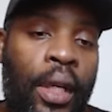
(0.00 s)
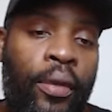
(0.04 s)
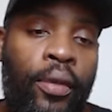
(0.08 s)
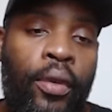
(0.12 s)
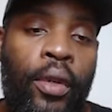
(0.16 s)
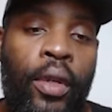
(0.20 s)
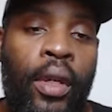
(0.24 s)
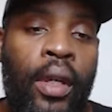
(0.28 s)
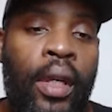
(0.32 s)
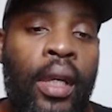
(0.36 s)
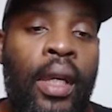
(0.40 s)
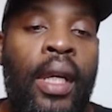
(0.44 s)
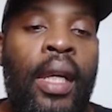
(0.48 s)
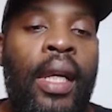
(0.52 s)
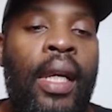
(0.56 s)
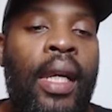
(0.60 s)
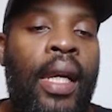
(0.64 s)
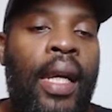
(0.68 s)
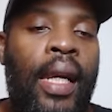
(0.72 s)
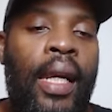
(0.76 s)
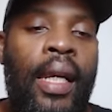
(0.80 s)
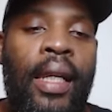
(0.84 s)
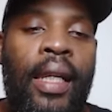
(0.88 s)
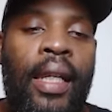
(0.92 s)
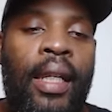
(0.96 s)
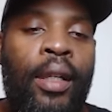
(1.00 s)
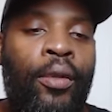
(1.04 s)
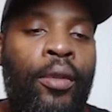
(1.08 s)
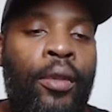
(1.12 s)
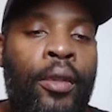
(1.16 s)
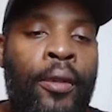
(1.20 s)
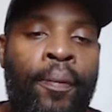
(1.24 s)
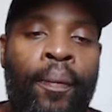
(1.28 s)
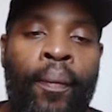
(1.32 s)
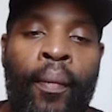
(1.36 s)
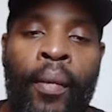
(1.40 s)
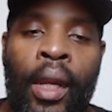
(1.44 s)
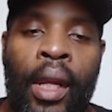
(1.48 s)
for her. And
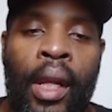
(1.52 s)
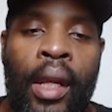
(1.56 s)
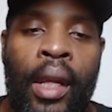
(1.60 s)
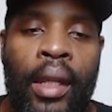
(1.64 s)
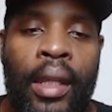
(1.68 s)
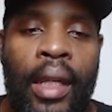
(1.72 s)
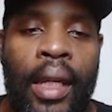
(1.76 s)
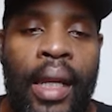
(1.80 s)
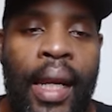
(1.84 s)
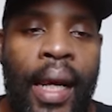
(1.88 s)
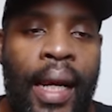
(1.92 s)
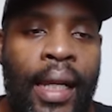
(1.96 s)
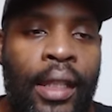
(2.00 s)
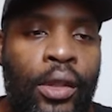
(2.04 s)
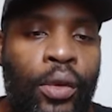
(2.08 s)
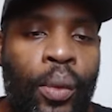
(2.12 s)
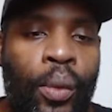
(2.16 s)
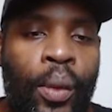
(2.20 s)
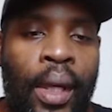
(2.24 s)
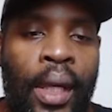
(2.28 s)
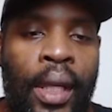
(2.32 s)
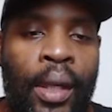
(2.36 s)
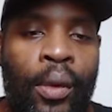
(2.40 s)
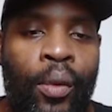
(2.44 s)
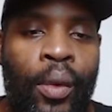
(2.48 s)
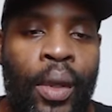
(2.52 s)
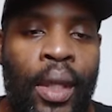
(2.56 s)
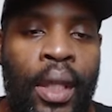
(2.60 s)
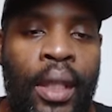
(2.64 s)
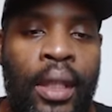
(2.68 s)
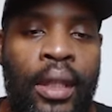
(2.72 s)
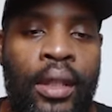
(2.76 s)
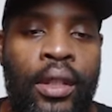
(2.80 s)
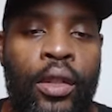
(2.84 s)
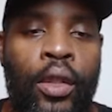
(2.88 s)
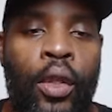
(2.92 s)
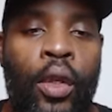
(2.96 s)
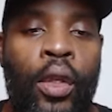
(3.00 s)
then the last one
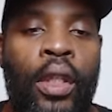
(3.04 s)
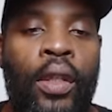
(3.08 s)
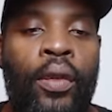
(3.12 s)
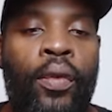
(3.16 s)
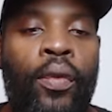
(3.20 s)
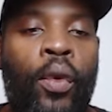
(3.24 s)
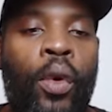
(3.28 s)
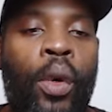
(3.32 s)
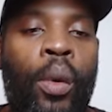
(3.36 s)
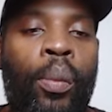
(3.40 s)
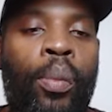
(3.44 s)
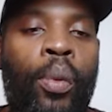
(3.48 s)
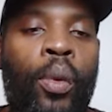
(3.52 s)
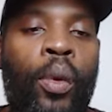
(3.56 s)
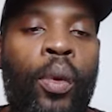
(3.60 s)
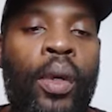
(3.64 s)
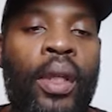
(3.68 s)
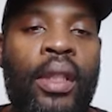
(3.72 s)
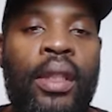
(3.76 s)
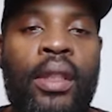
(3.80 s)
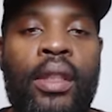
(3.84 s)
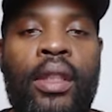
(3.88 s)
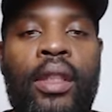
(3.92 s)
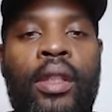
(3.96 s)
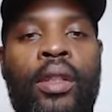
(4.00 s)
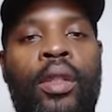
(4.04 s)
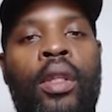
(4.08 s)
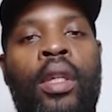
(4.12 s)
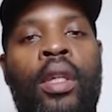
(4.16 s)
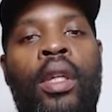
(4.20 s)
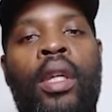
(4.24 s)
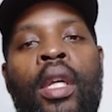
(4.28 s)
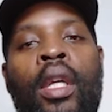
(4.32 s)
was 34 points.